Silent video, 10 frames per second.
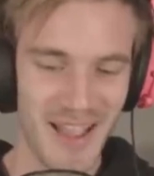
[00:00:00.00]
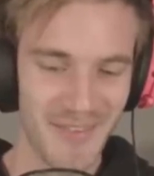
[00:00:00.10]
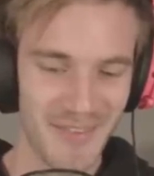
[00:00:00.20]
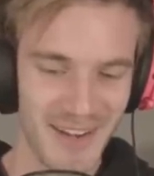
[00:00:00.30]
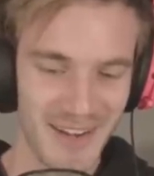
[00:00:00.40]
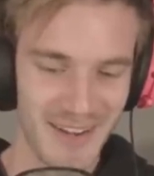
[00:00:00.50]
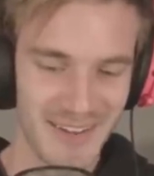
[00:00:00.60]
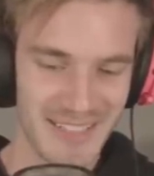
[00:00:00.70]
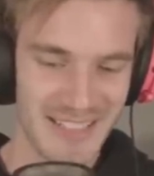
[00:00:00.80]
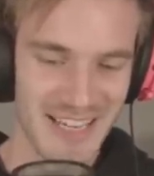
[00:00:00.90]
I want to know,
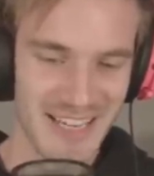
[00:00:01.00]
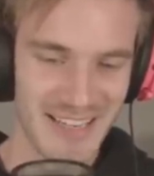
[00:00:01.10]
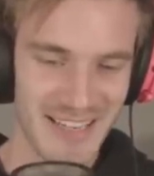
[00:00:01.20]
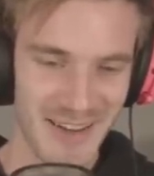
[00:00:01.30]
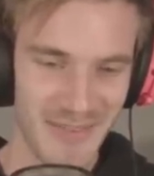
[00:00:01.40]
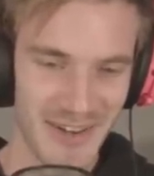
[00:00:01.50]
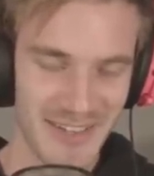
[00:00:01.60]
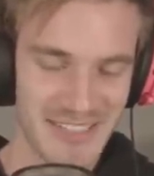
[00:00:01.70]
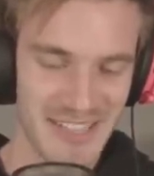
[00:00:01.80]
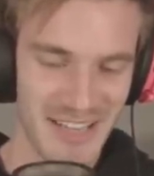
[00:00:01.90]
legit. Like, where is that